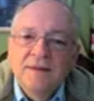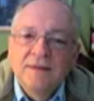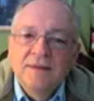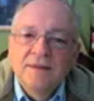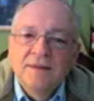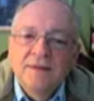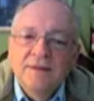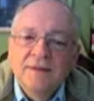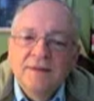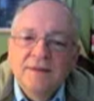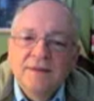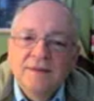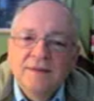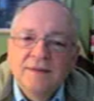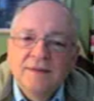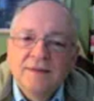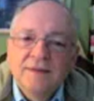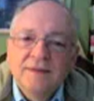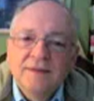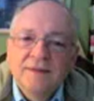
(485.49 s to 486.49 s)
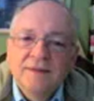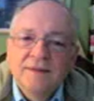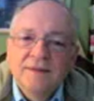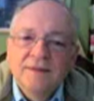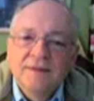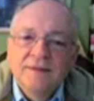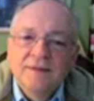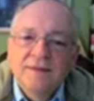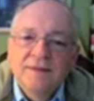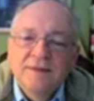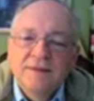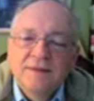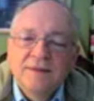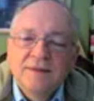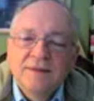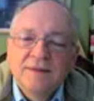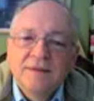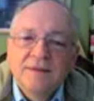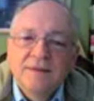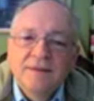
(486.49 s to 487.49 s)

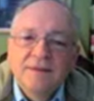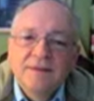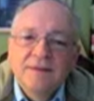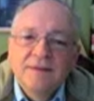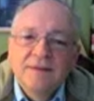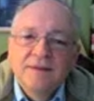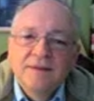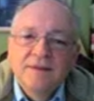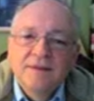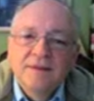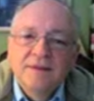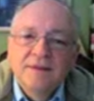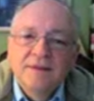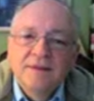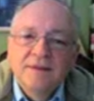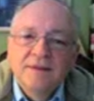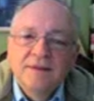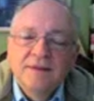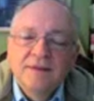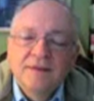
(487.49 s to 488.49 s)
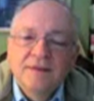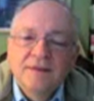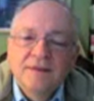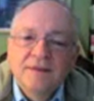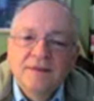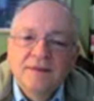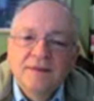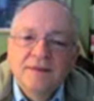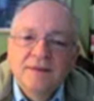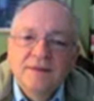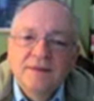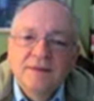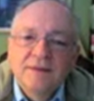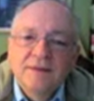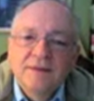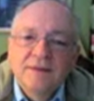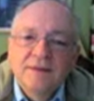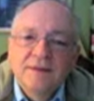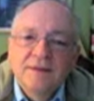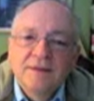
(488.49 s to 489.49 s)

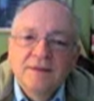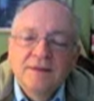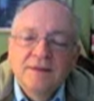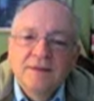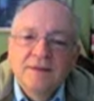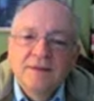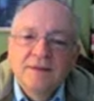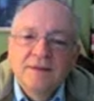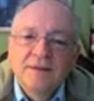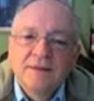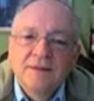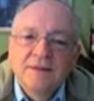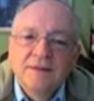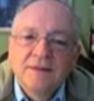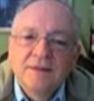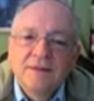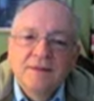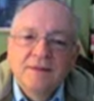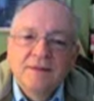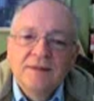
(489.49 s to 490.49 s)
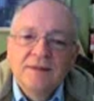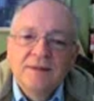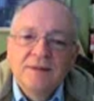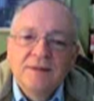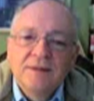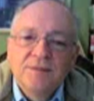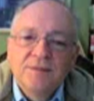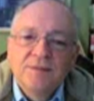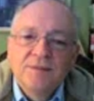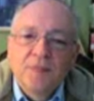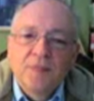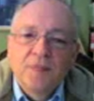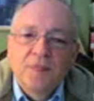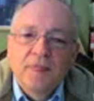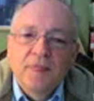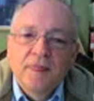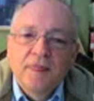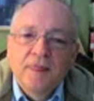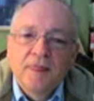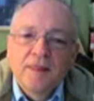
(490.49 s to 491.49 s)

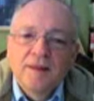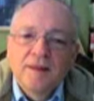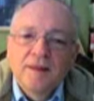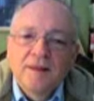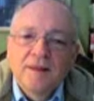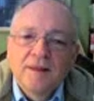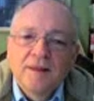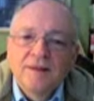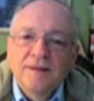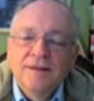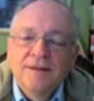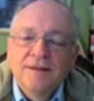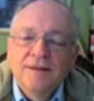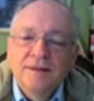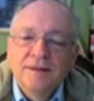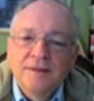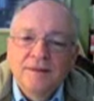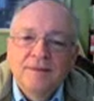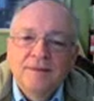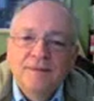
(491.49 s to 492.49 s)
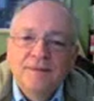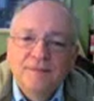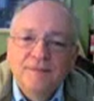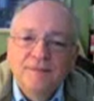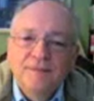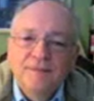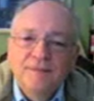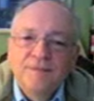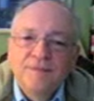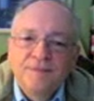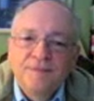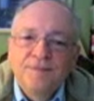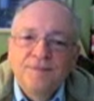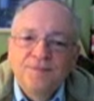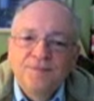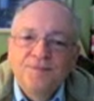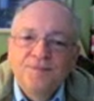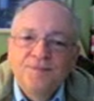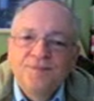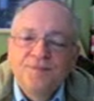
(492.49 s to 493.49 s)
The person shown says nothing.